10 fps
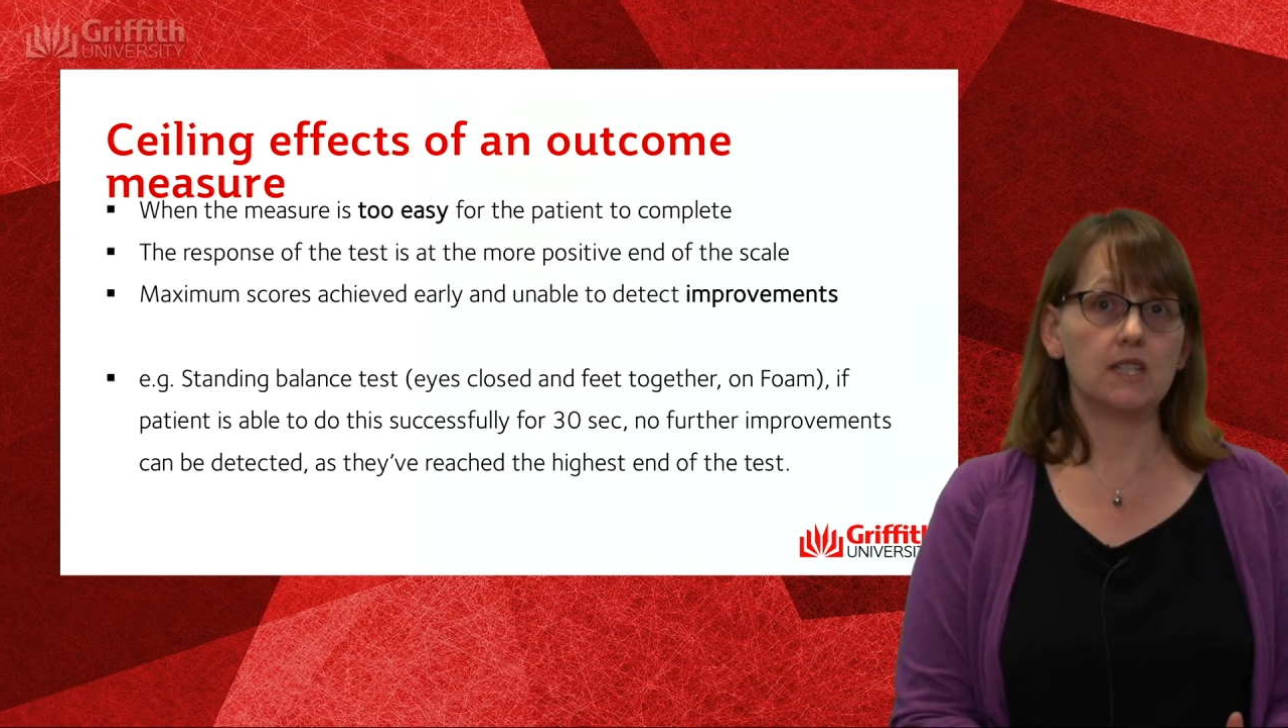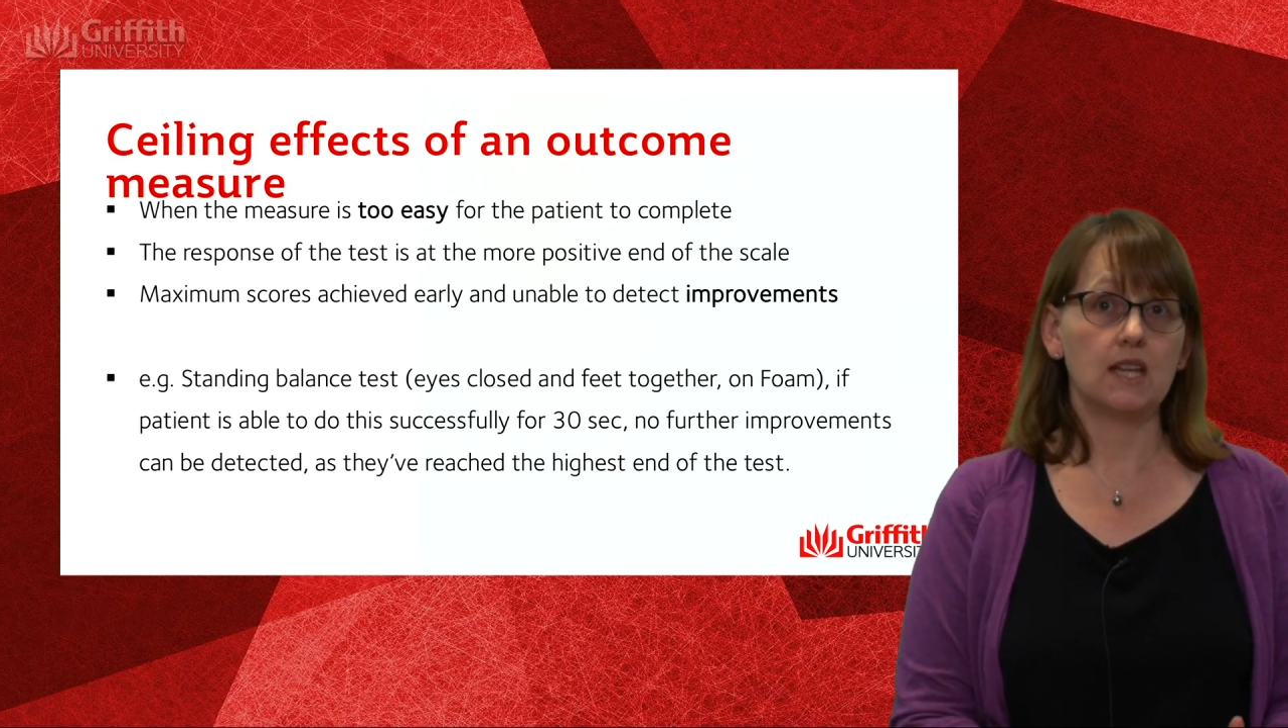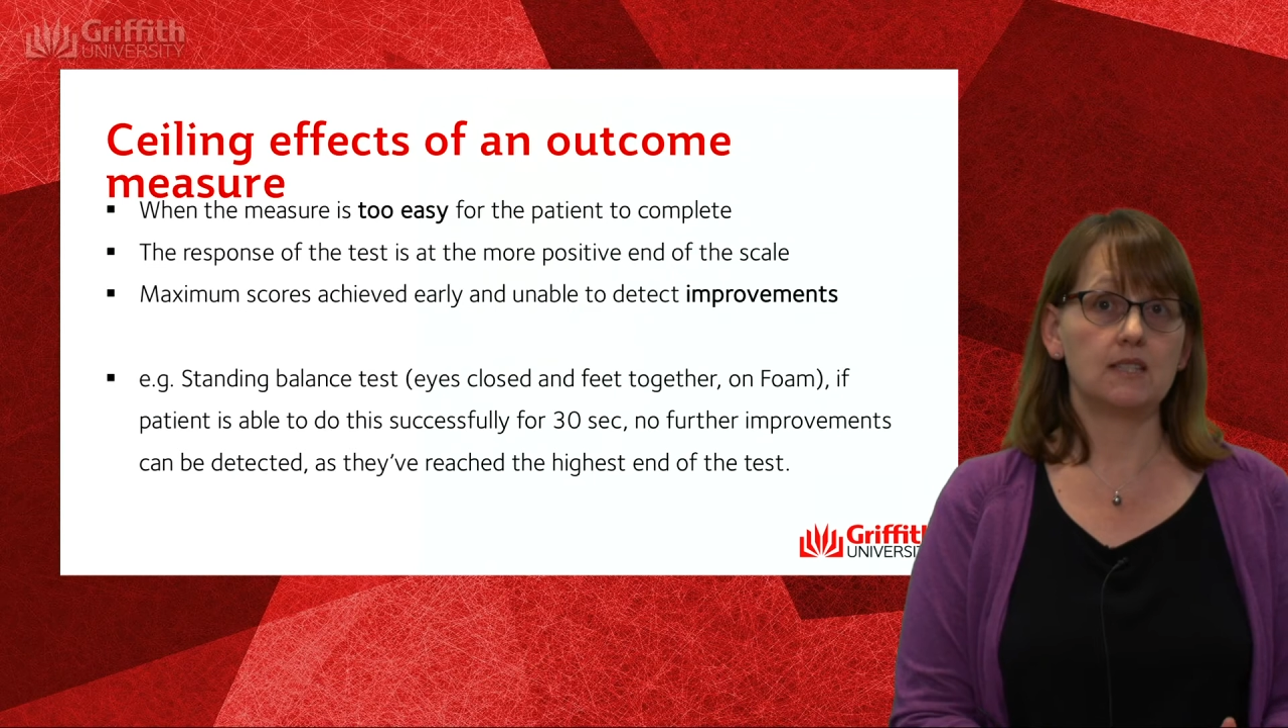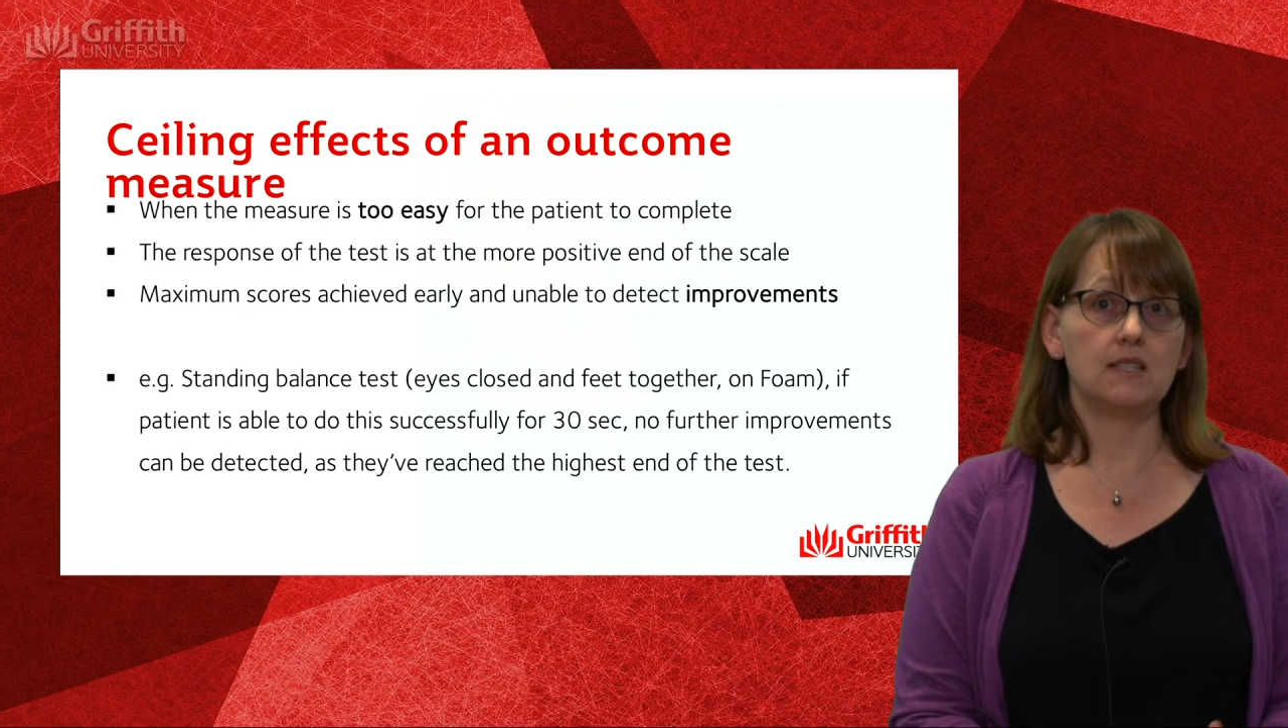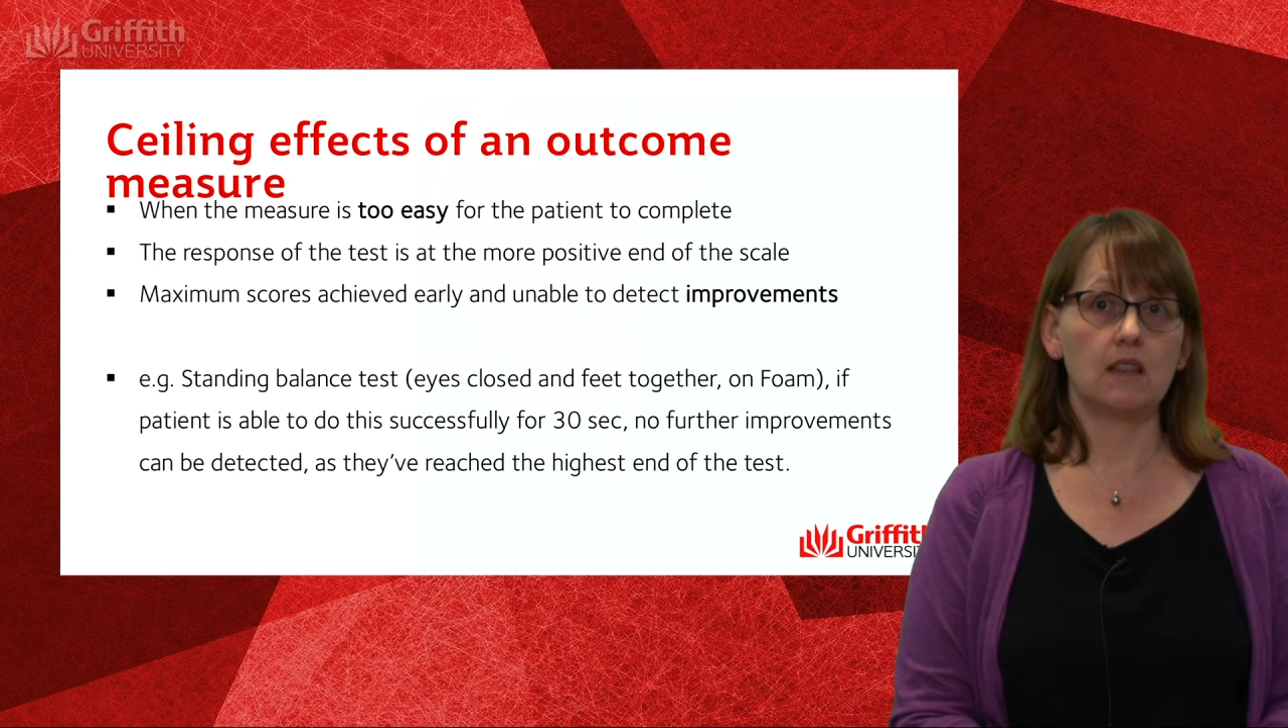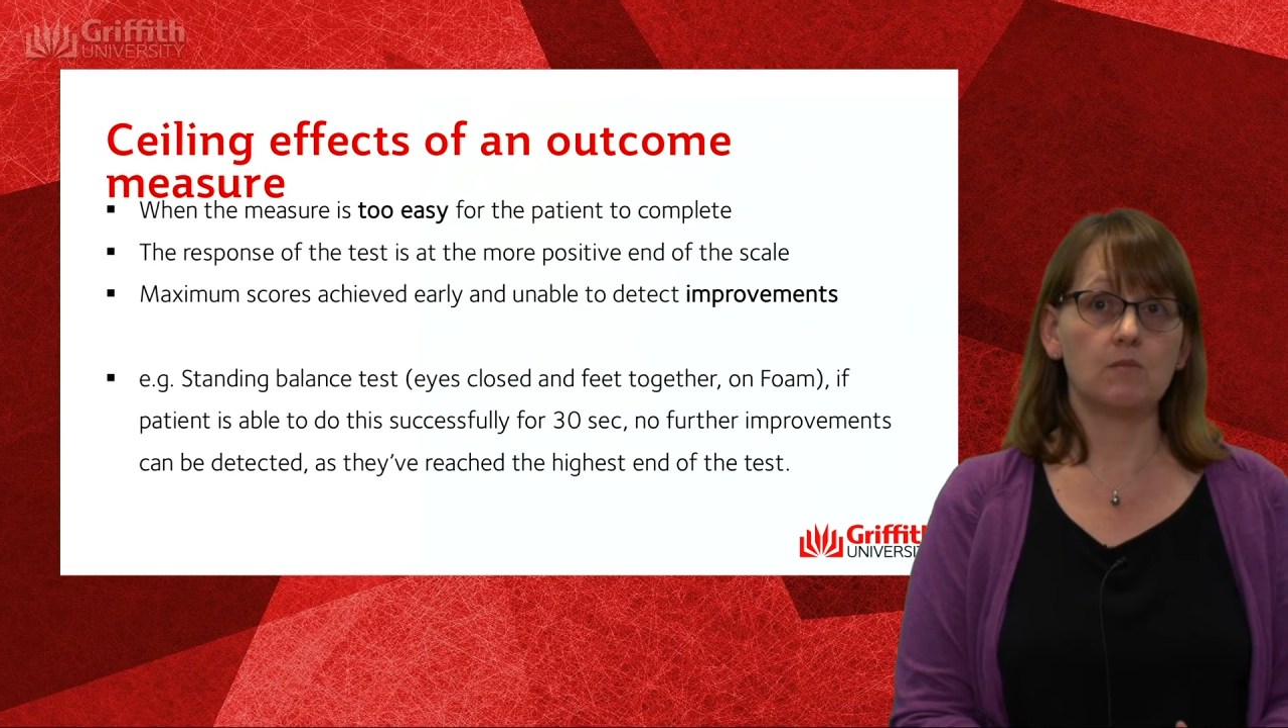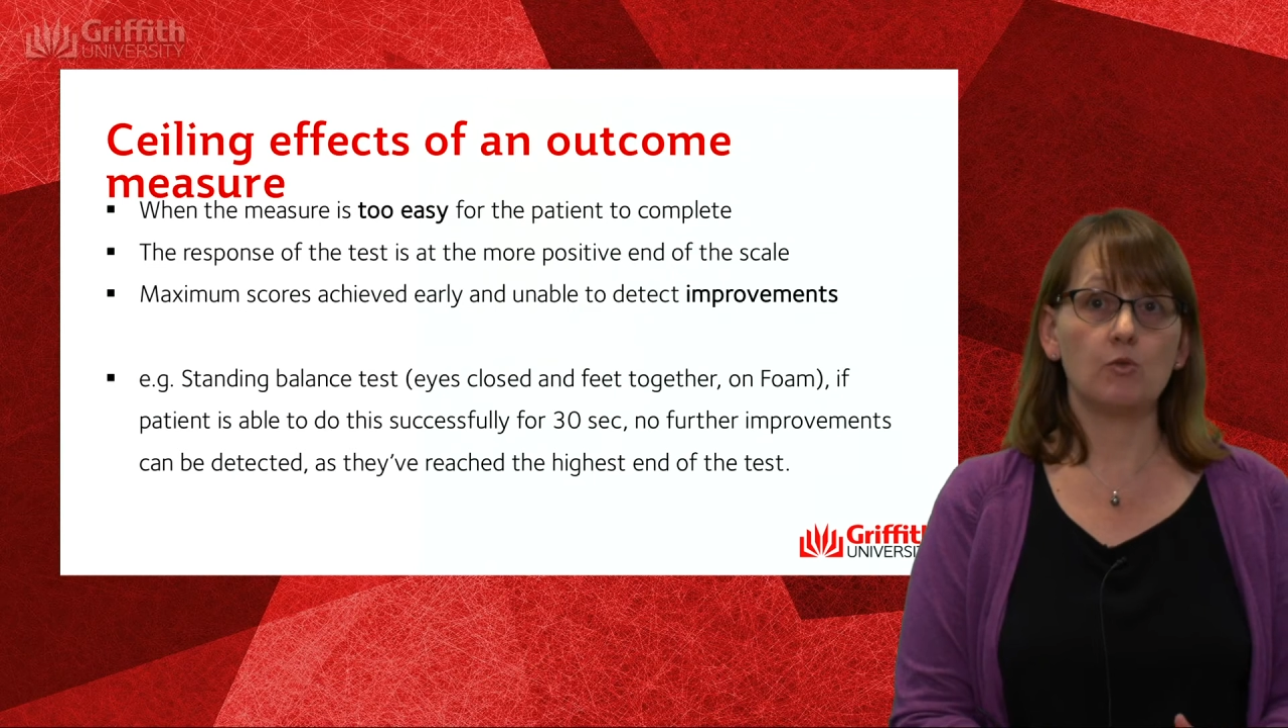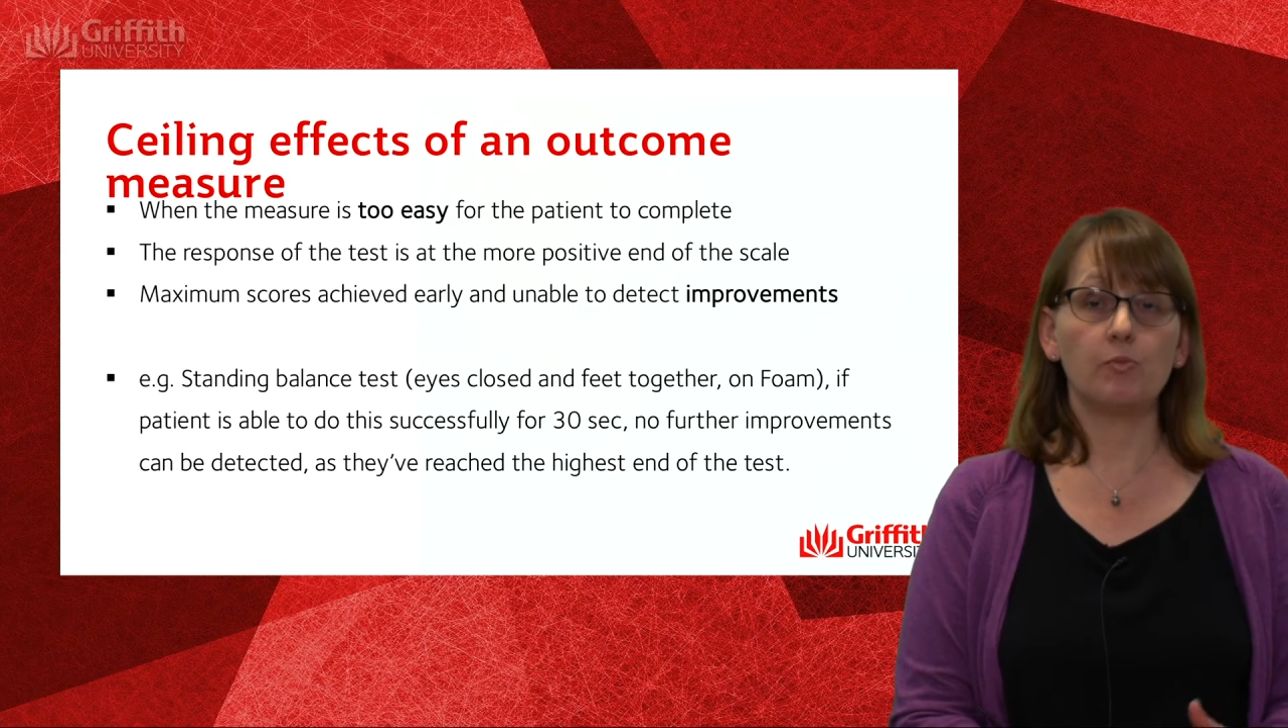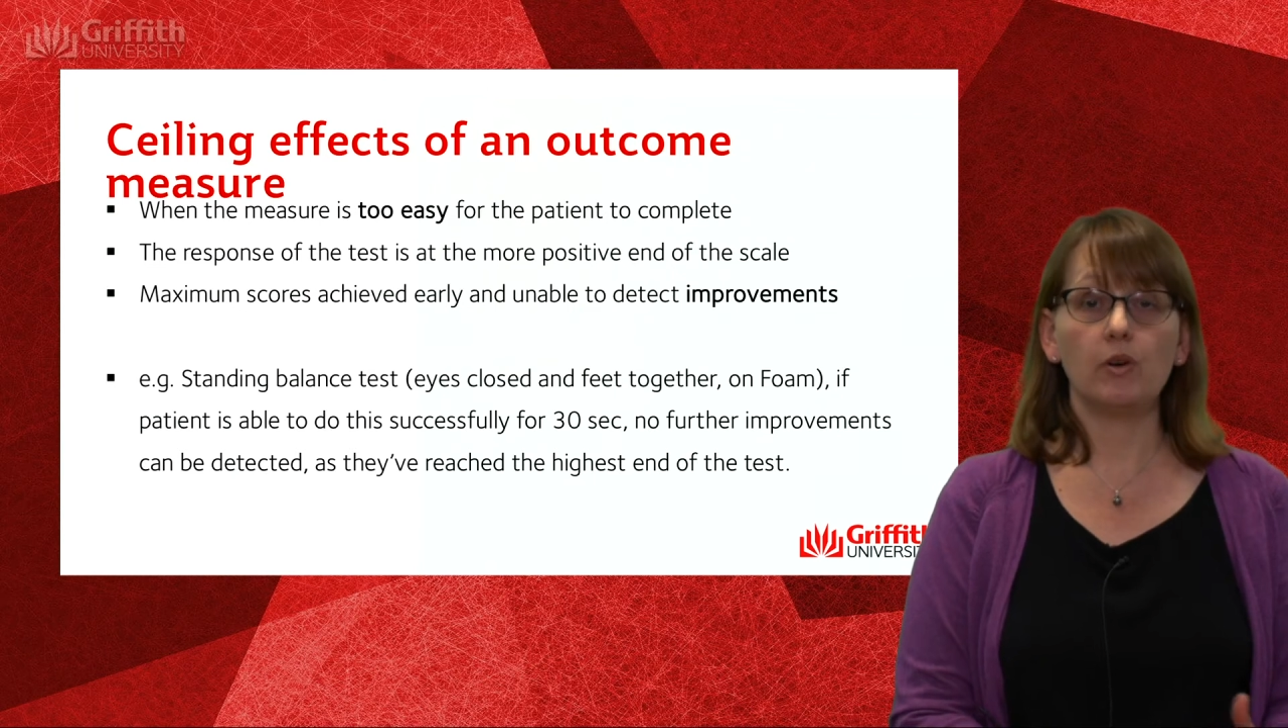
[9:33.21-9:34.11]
test is at the more